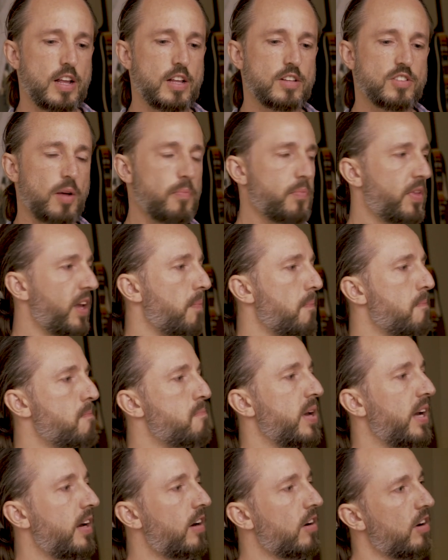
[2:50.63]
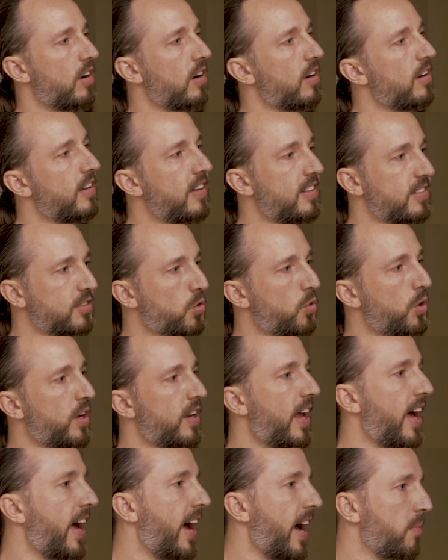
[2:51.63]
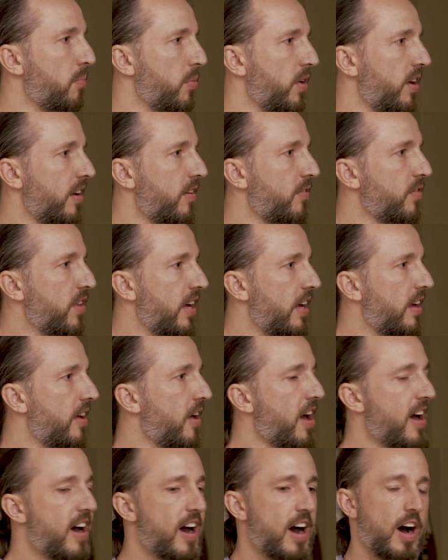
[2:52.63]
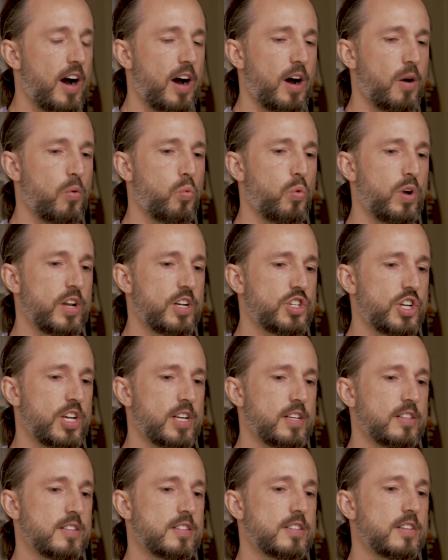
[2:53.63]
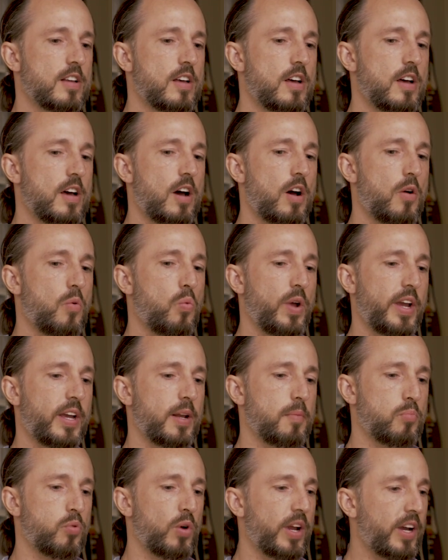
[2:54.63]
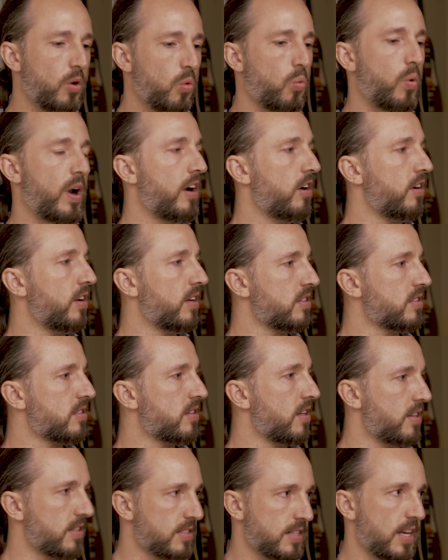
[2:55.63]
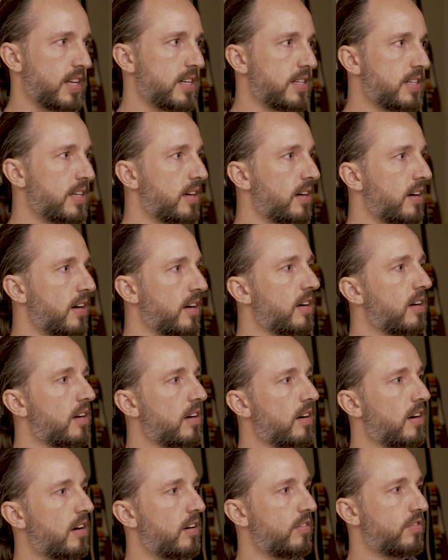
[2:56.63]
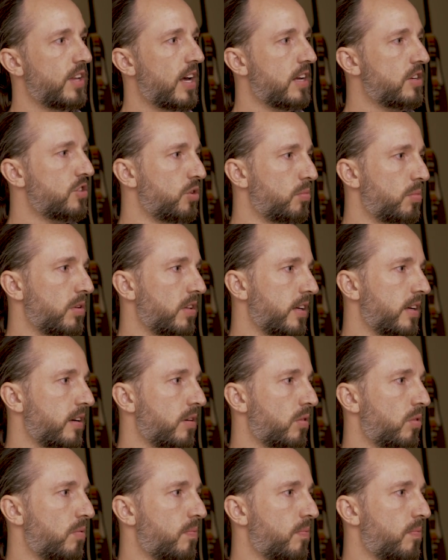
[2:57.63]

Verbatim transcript: something bigger is going to happen, uh, which is we could bring awareness to this idea of debt jubilee.